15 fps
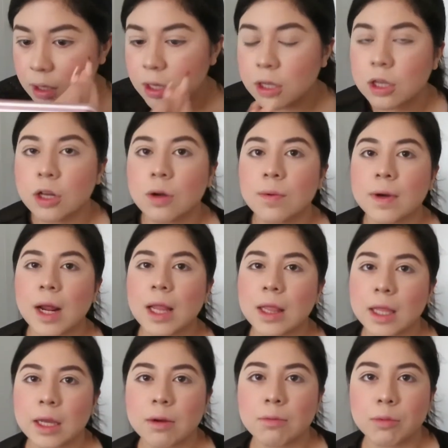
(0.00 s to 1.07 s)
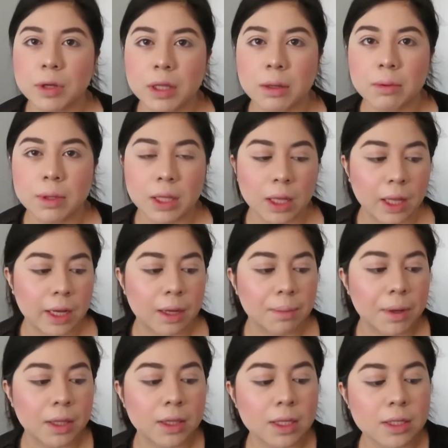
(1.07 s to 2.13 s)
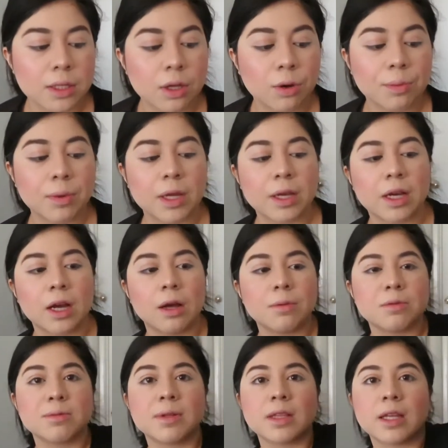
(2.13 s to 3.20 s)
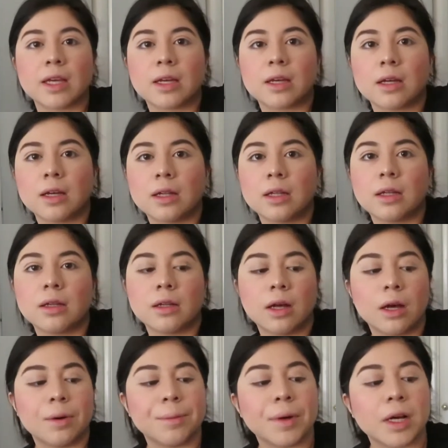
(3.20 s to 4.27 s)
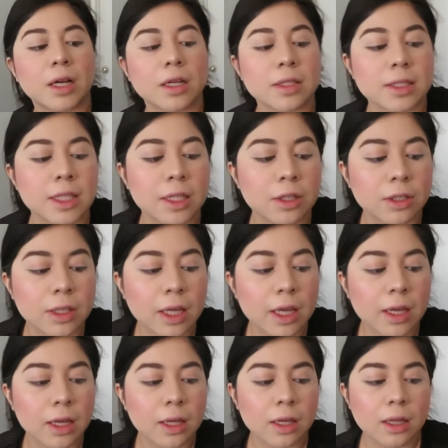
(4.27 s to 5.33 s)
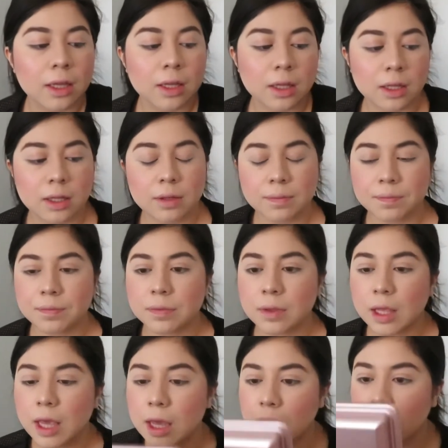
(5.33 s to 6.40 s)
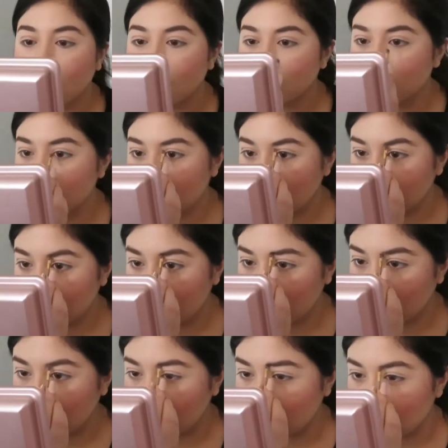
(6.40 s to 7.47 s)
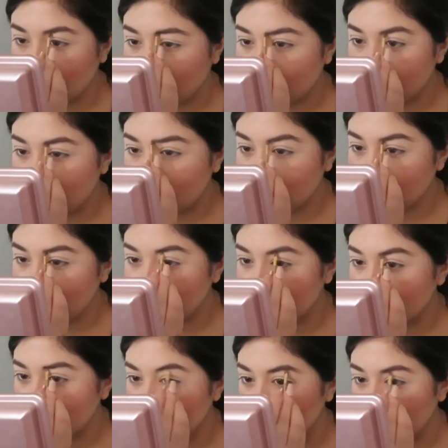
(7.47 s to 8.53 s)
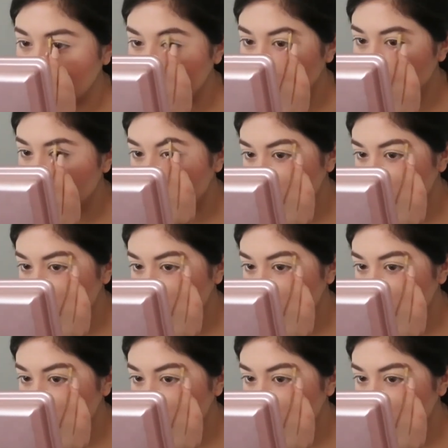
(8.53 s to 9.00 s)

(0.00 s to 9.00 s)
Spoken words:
You know what I really like about this soap? It comes with like a concealer thing. It comes with something to like clean up with, so it's like good.